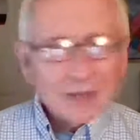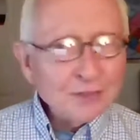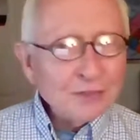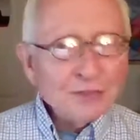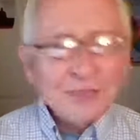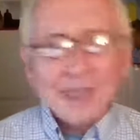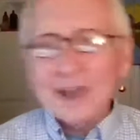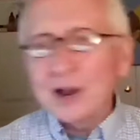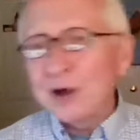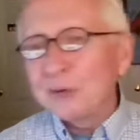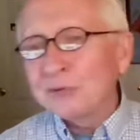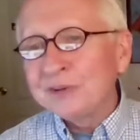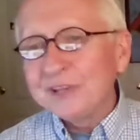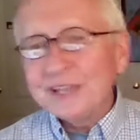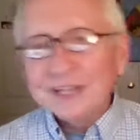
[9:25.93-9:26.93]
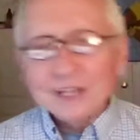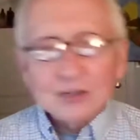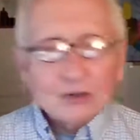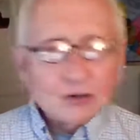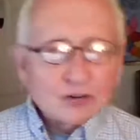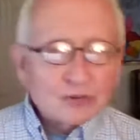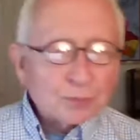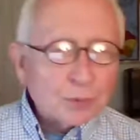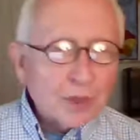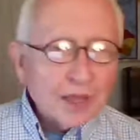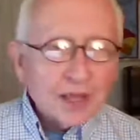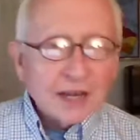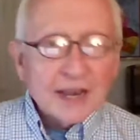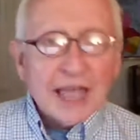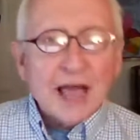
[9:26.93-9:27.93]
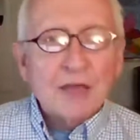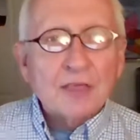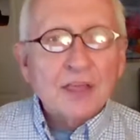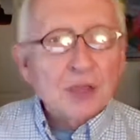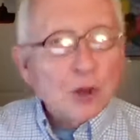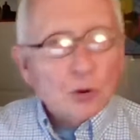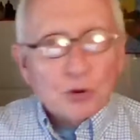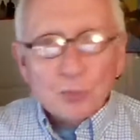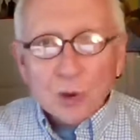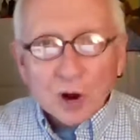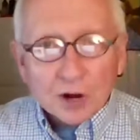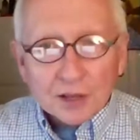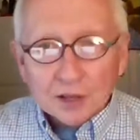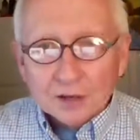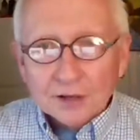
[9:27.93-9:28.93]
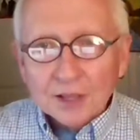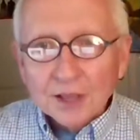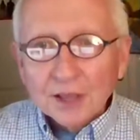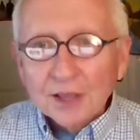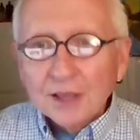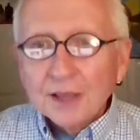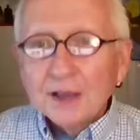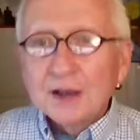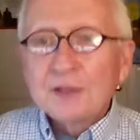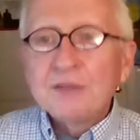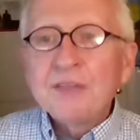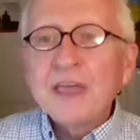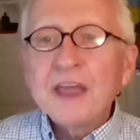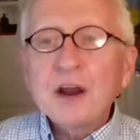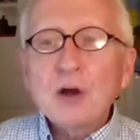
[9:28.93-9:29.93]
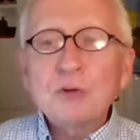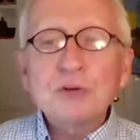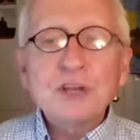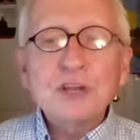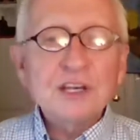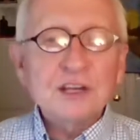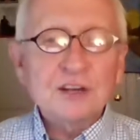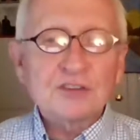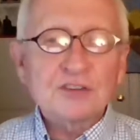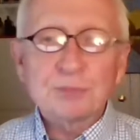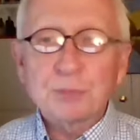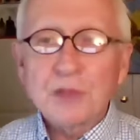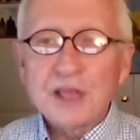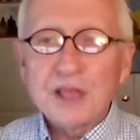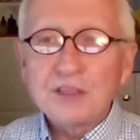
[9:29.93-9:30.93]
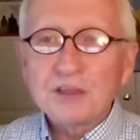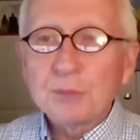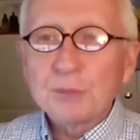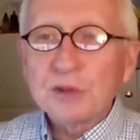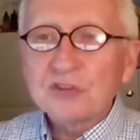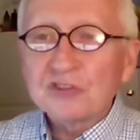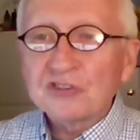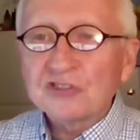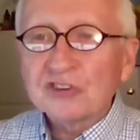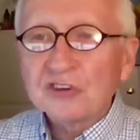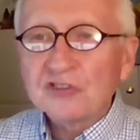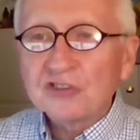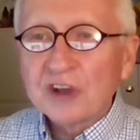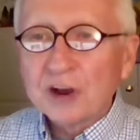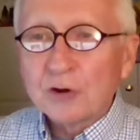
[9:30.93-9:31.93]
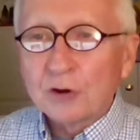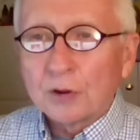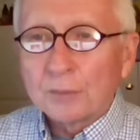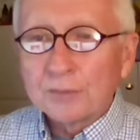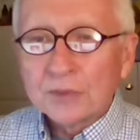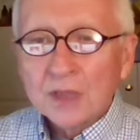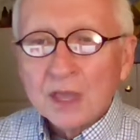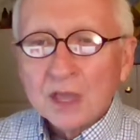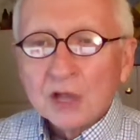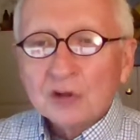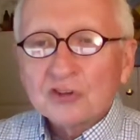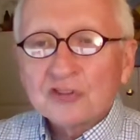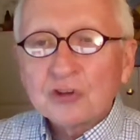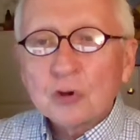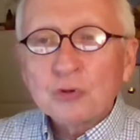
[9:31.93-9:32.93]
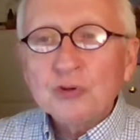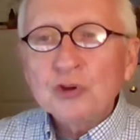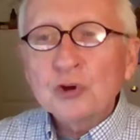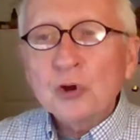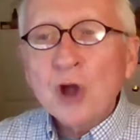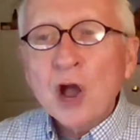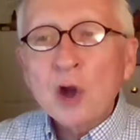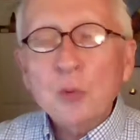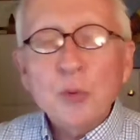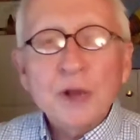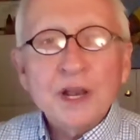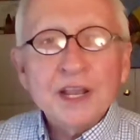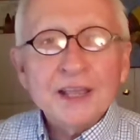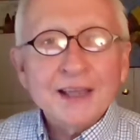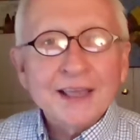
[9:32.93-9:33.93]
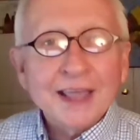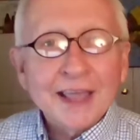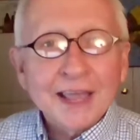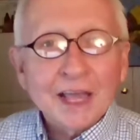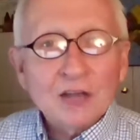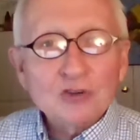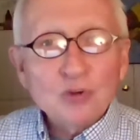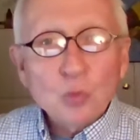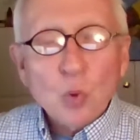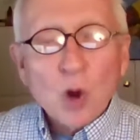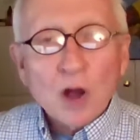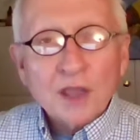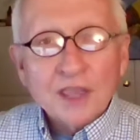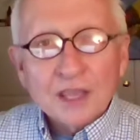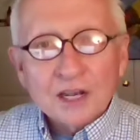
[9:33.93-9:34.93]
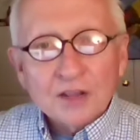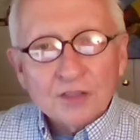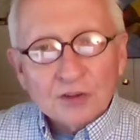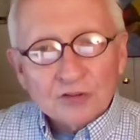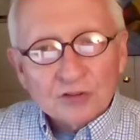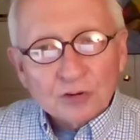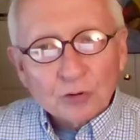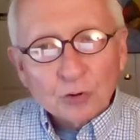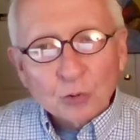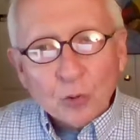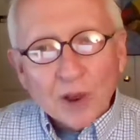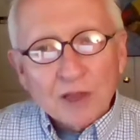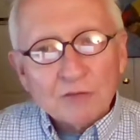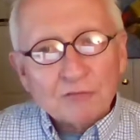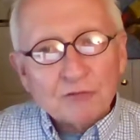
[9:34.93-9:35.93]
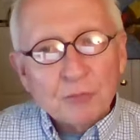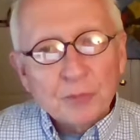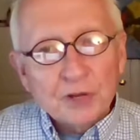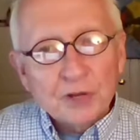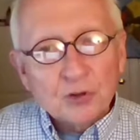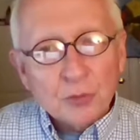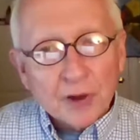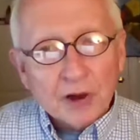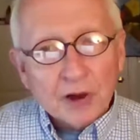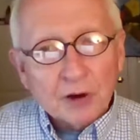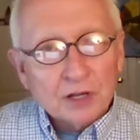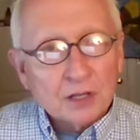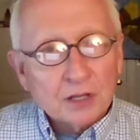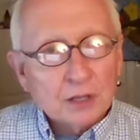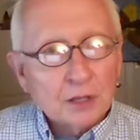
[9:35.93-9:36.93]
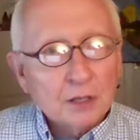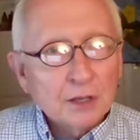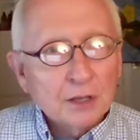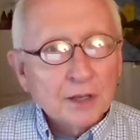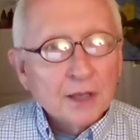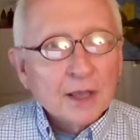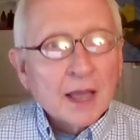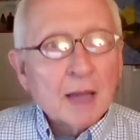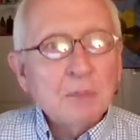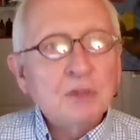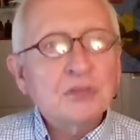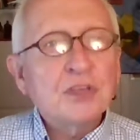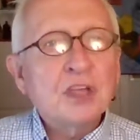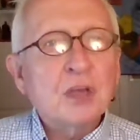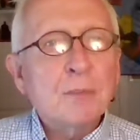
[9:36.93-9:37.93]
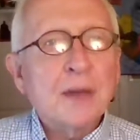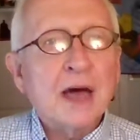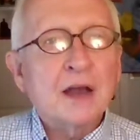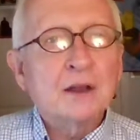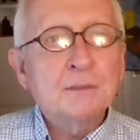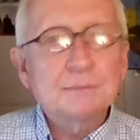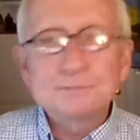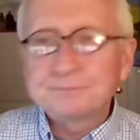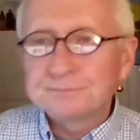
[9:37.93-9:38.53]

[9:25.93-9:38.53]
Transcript: They don't need to explain how they go to market. They don't need to explain their business in general. So you're already ahead. You walk in and there's a great familiarity. I mean, think about it.